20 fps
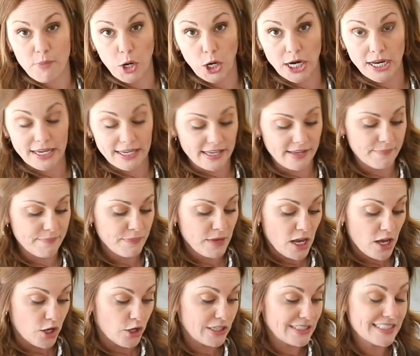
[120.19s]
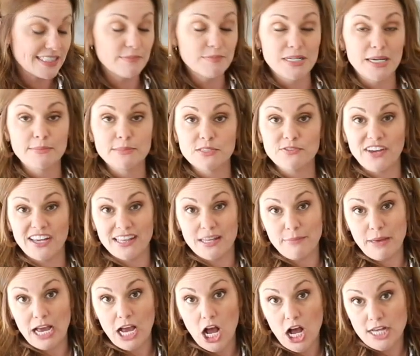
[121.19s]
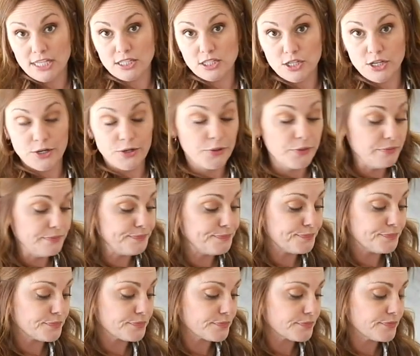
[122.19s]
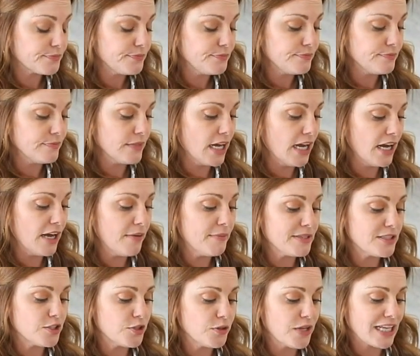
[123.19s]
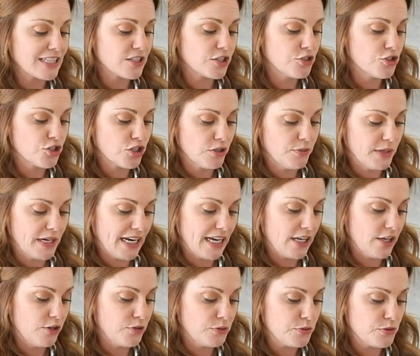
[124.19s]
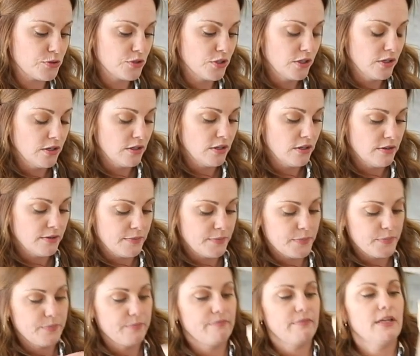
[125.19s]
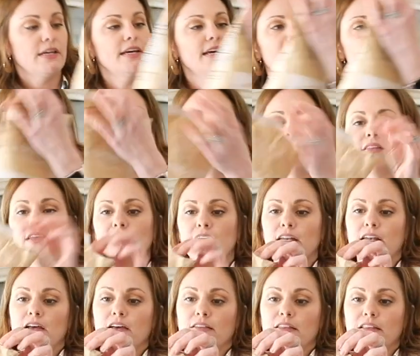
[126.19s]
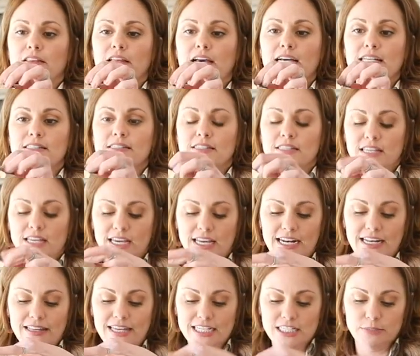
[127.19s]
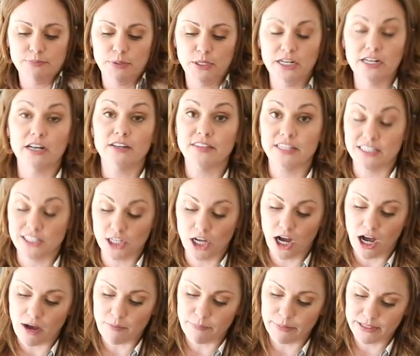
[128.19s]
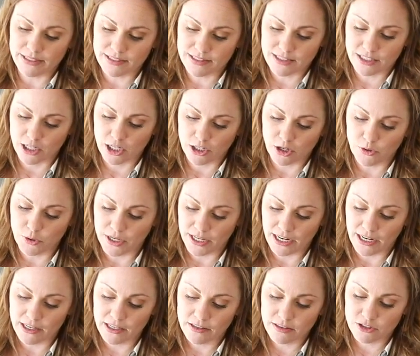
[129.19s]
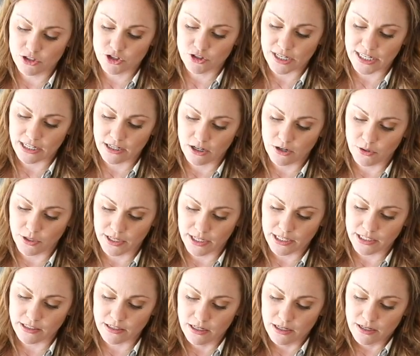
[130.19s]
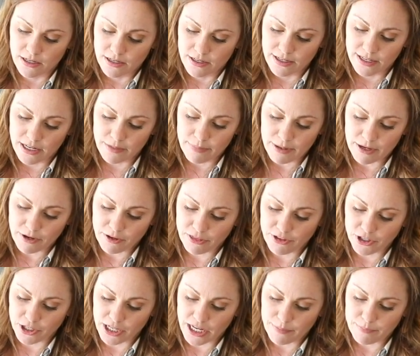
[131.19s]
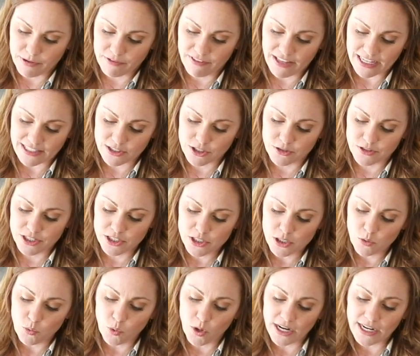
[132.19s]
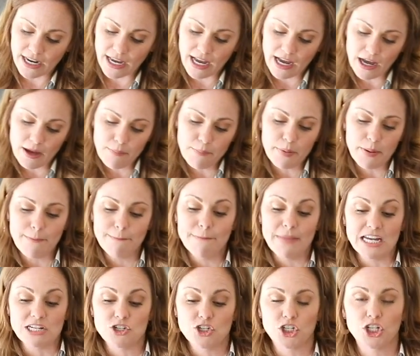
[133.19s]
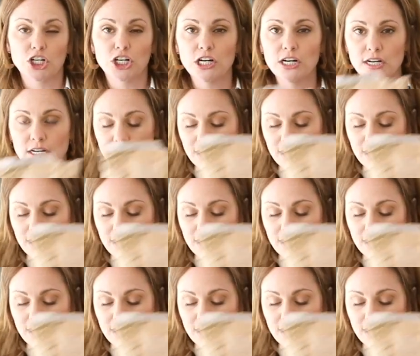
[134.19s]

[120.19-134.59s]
Market. You can sometimes find them at Costco, and so that's usually what I use. Okay, and then the last thing, and I like to put it on the top, is the coconut, the shredded coconut, and about 1/3 cup of that. So there's a 1 cup measure